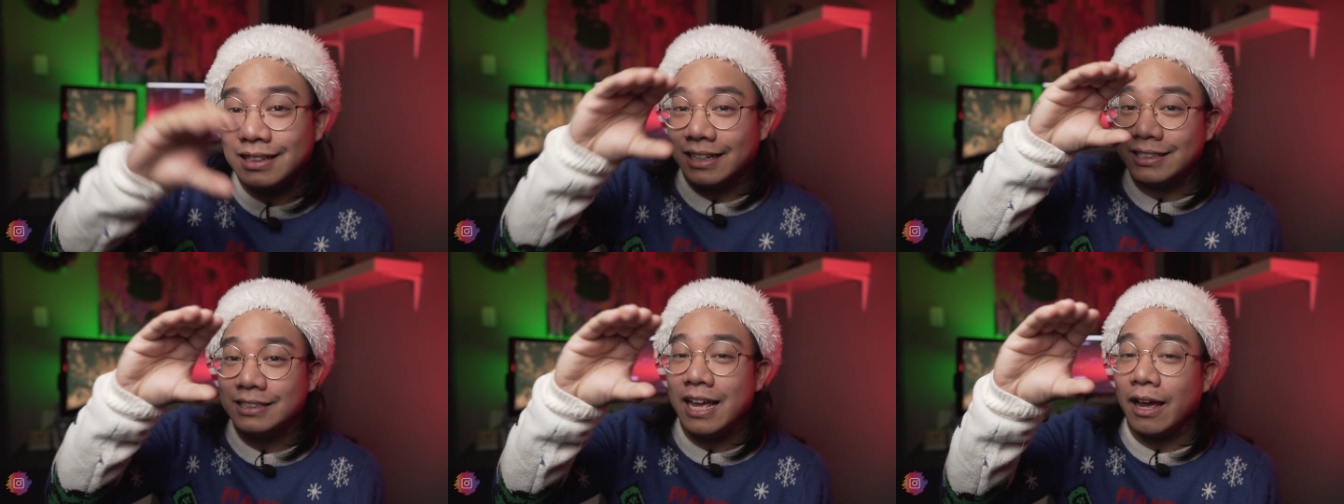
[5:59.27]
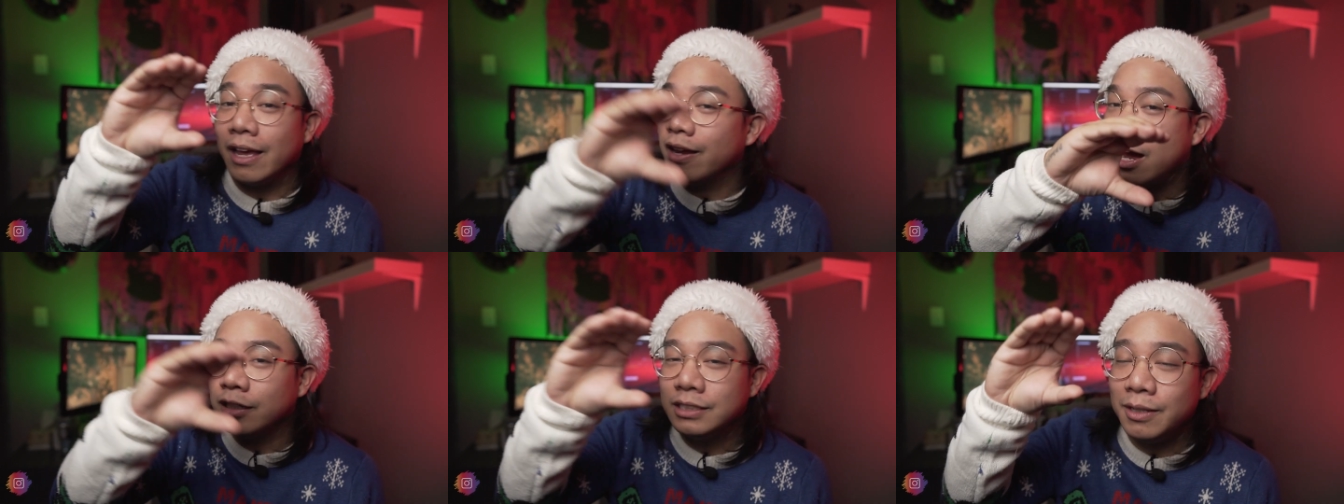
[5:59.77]
Like I said,
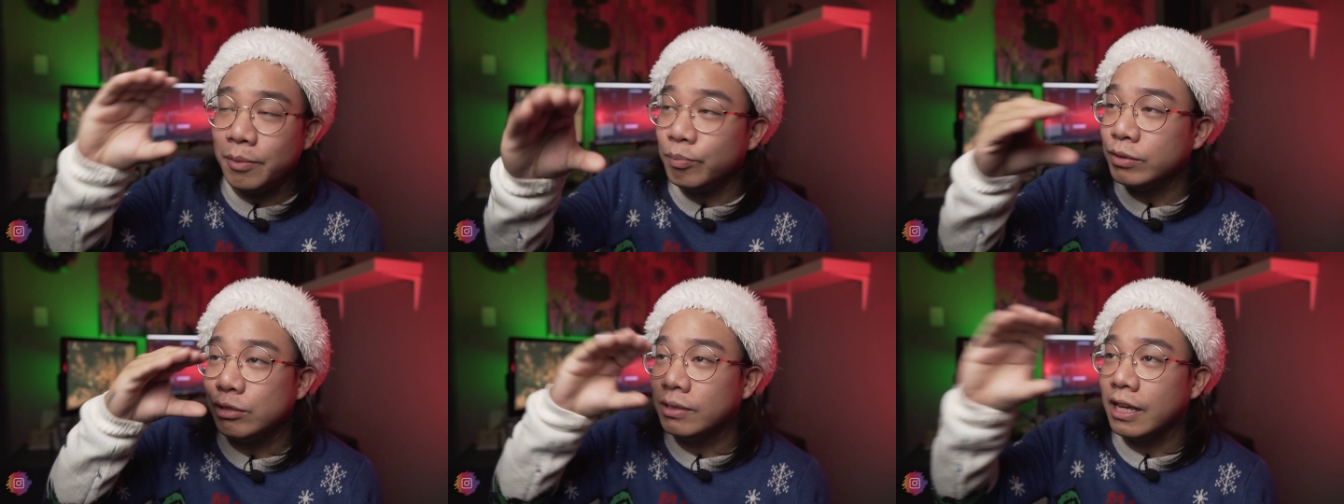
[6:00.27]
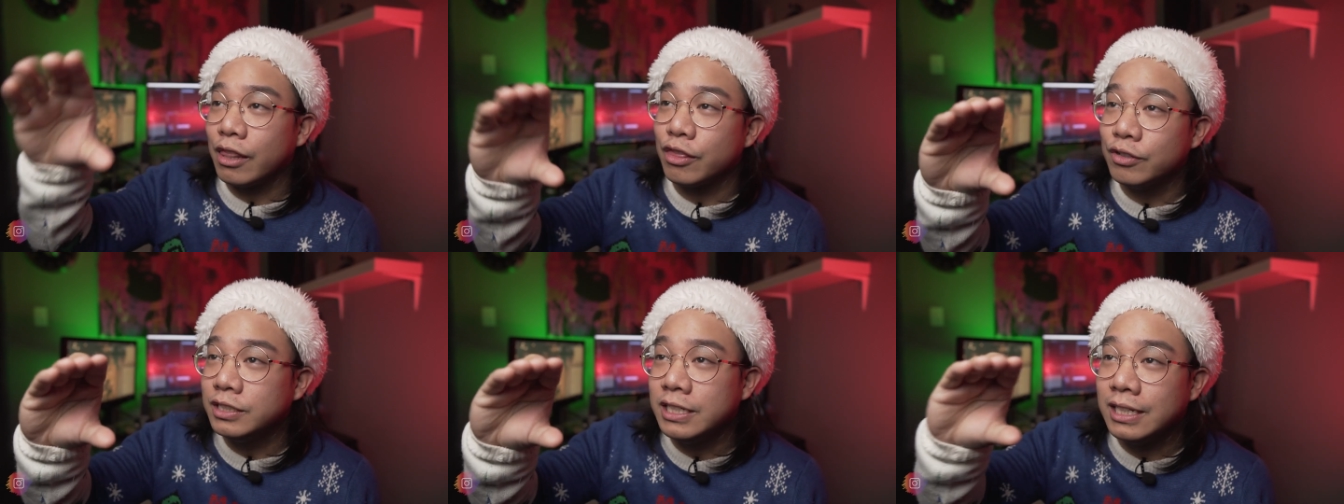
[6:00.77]
honestly, between like
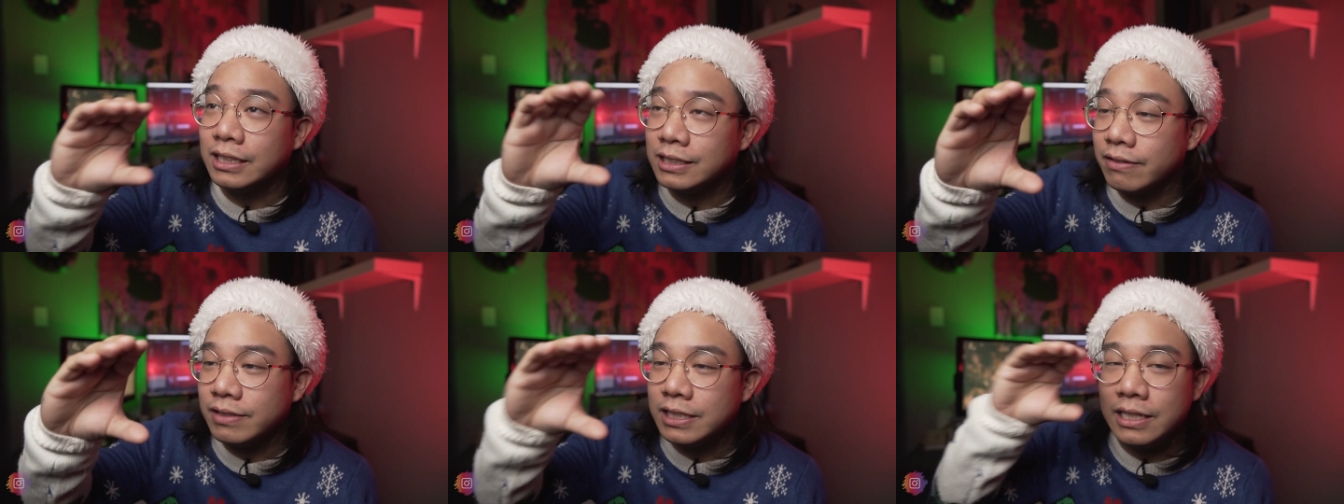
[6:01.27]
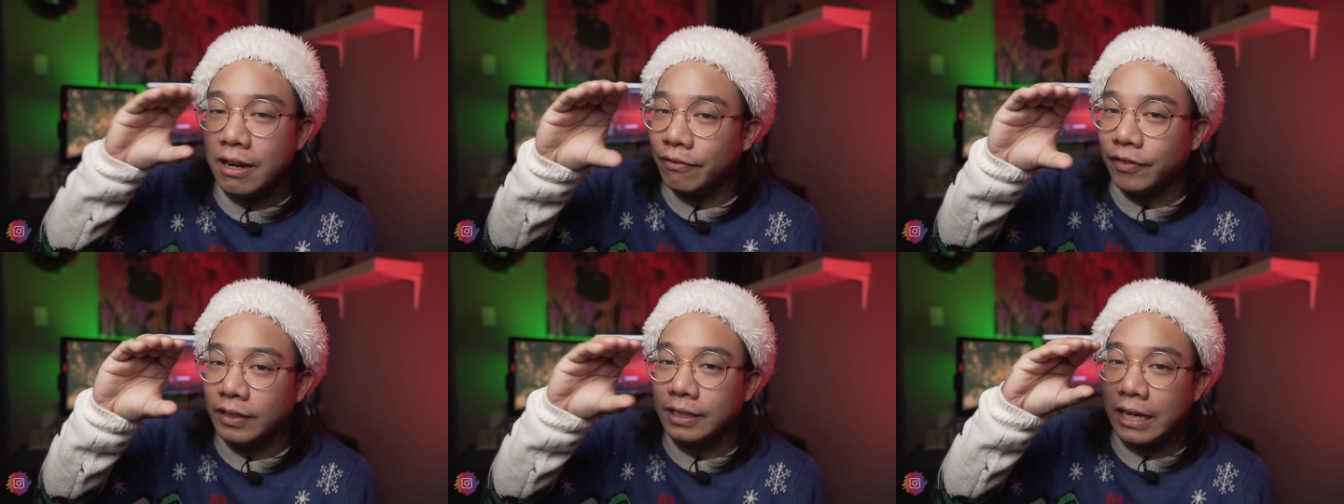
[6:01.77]
thirteen and seventeen, I
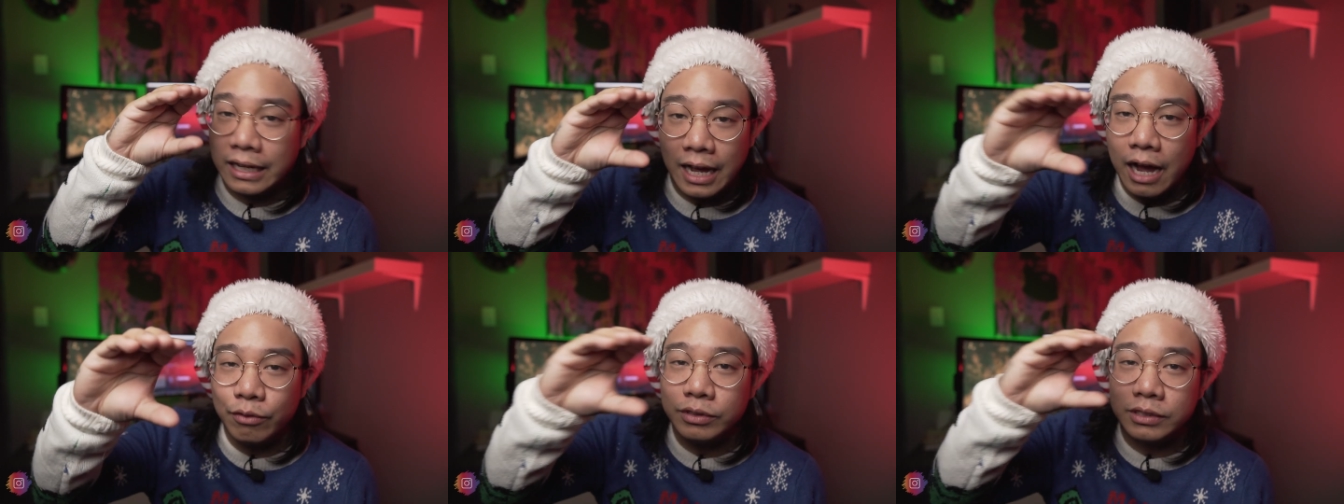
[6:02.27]
felt like I